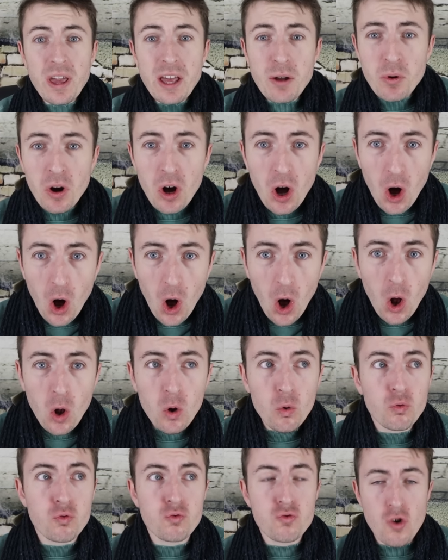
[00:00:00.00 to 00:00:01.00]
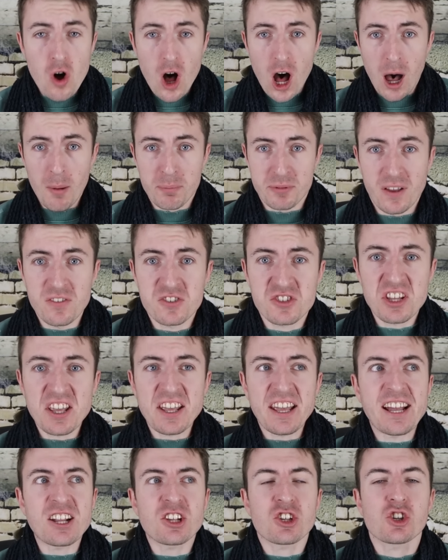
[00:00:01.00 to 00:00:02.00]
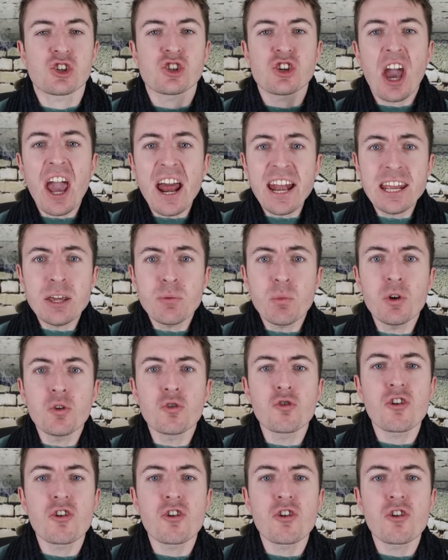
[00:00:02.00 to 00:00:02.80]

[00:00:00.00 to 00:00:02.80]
We were all robbed of seeing a genuine